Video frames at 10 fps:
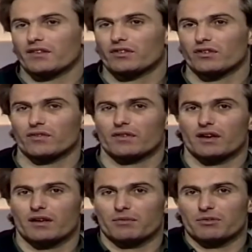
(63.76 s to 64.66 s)
I want to get that
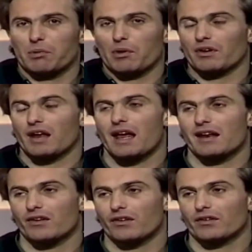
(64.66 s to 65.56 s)
sort of
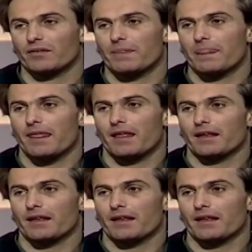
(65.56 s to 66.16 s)
spontaneity on it.